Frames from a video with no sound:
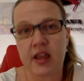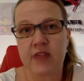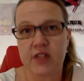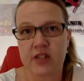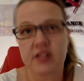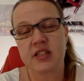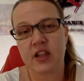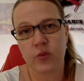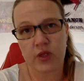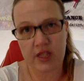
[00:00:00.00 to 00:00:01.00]
have to
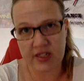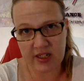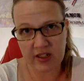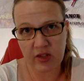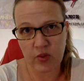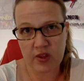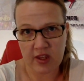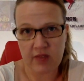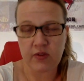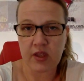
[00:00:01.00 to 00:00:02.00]
understand when they're dealing with
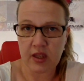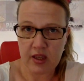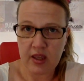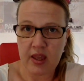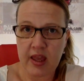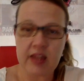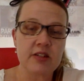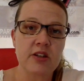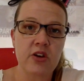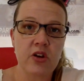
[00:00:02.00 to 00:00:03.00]
Evie
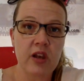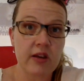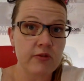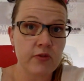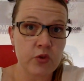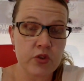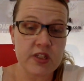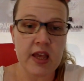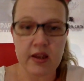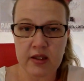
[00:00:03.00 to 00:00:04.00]
and her love for
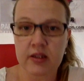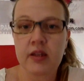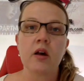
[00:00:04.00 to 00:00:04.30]
Zach.